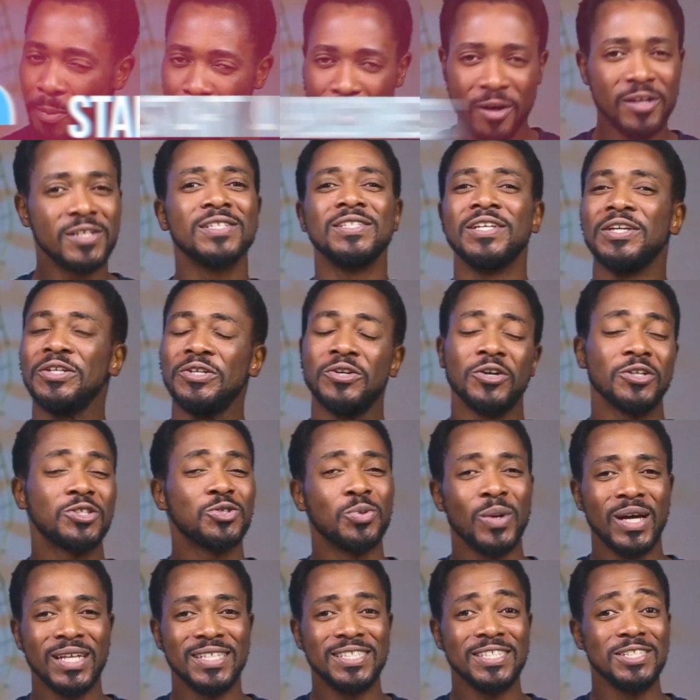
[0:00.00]
person in your
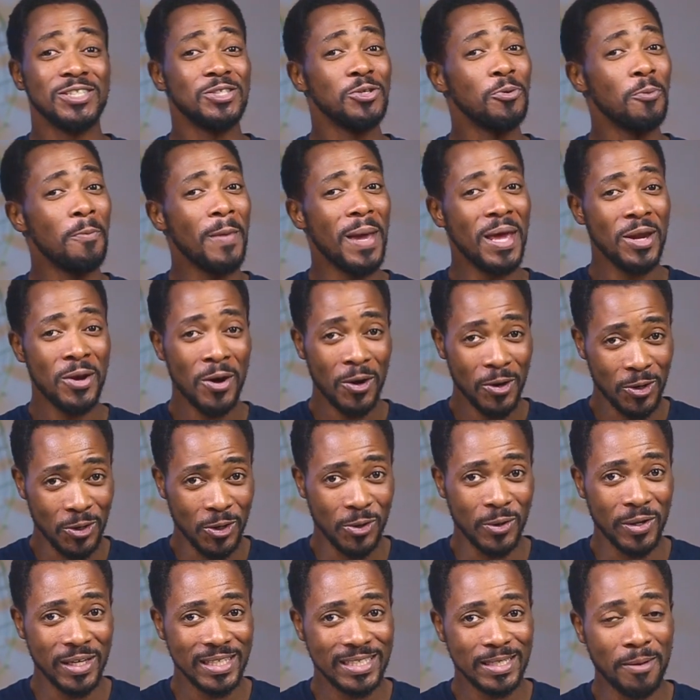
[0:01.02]
20s, you may not
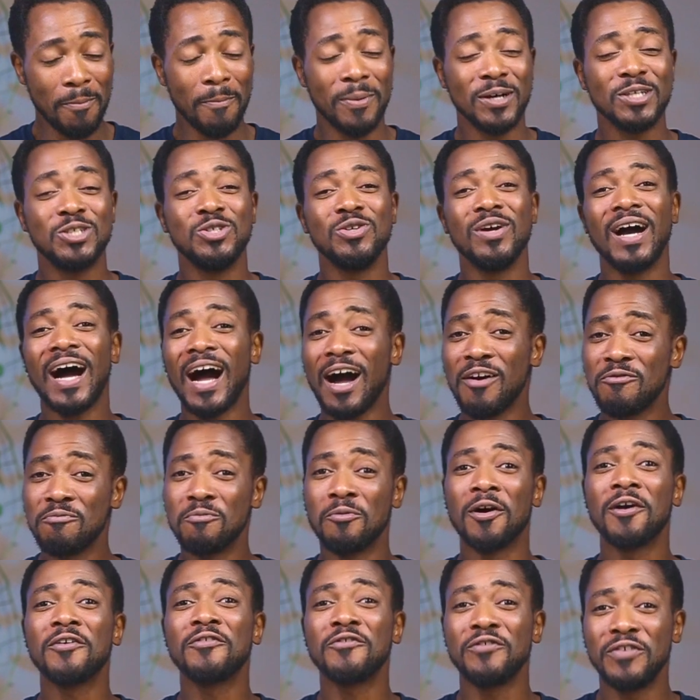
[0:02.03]
know it, but you have
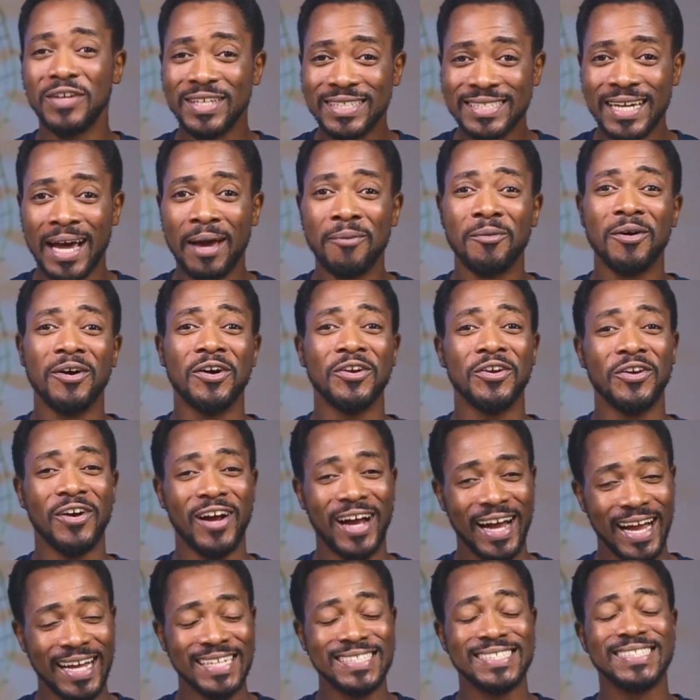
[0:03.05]
more free time on your
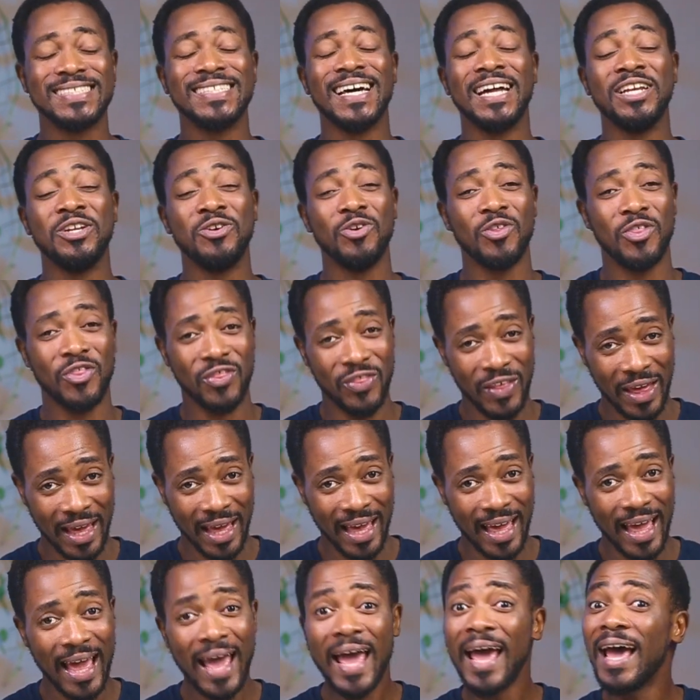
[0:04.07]
hands than you
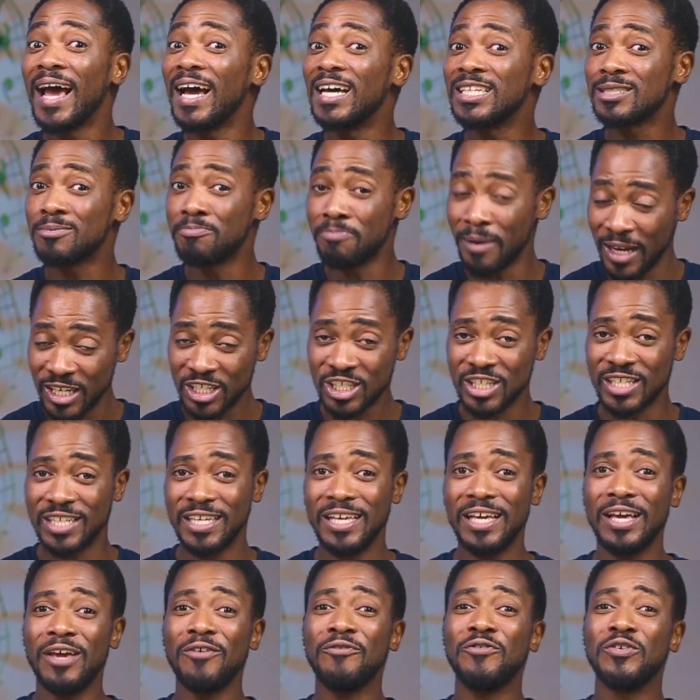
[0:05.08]
think,
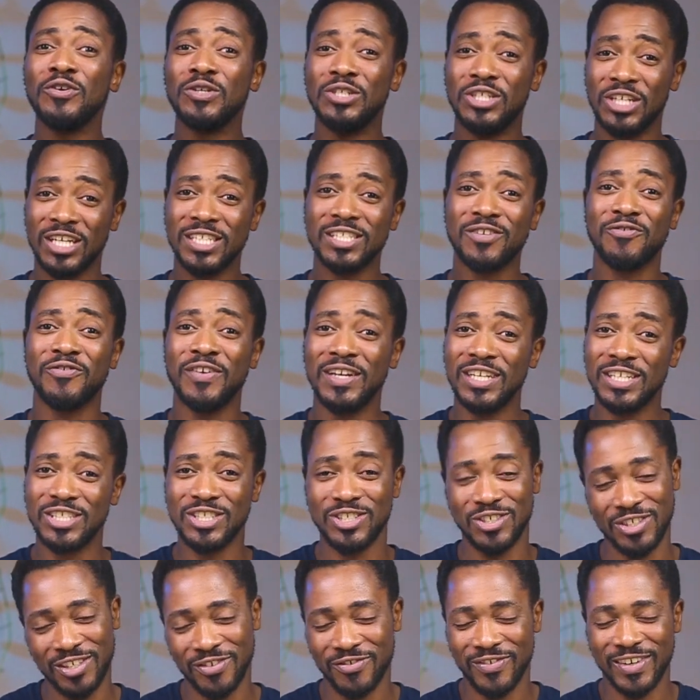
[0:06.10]
especially if you just
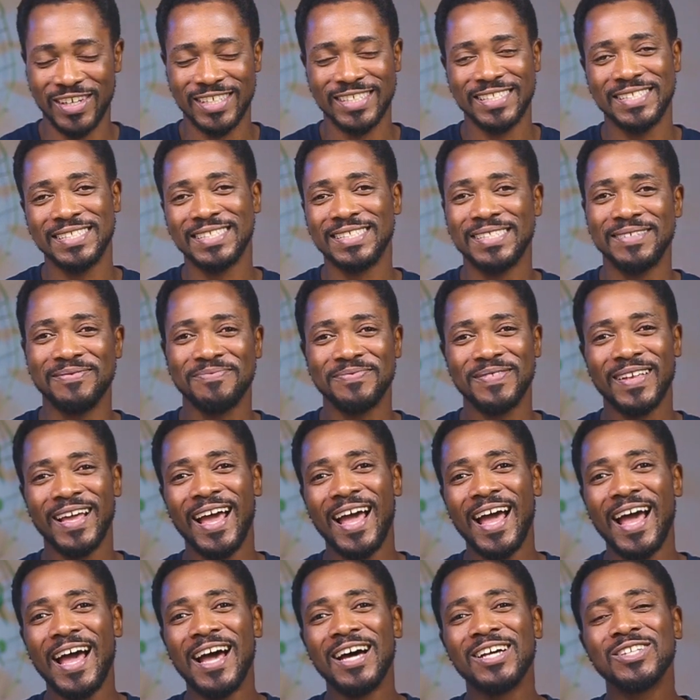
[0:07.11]
finished university.
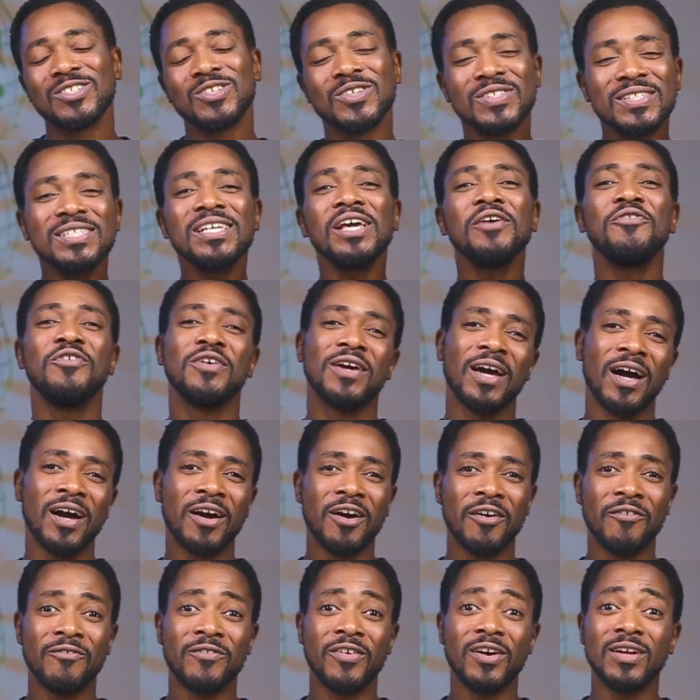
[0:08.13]
So see if you can
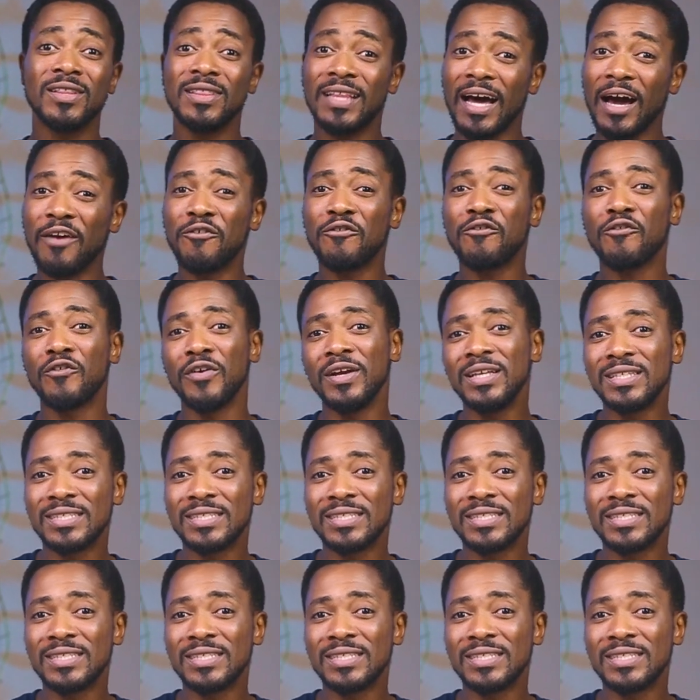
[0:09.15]
convert that free